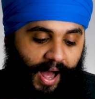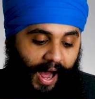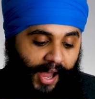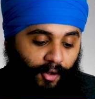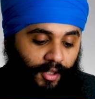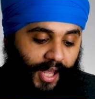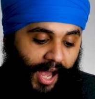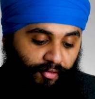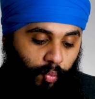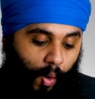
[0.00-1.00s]
I only
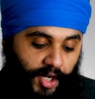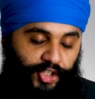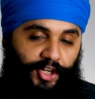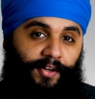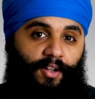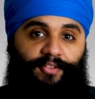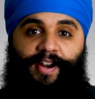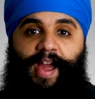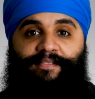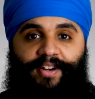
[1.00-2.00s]
have one journal for
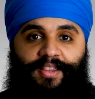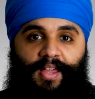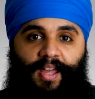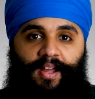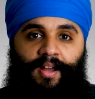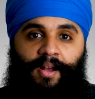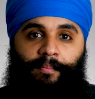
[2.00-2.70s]
everything,